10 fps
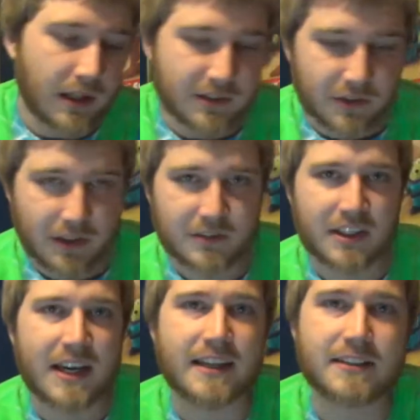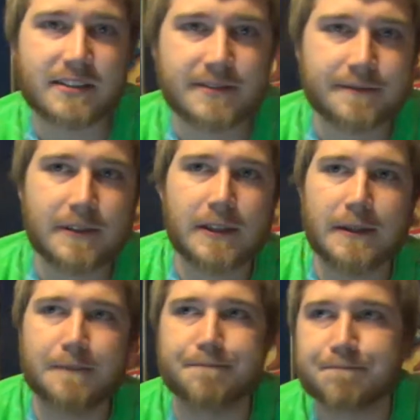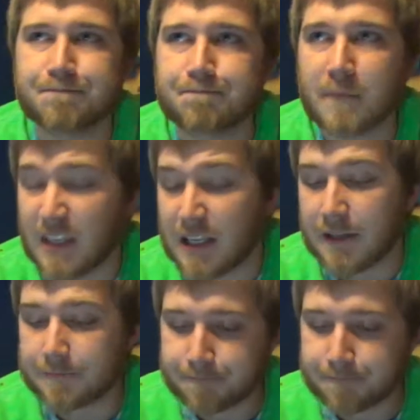so there's that. Um, yeah.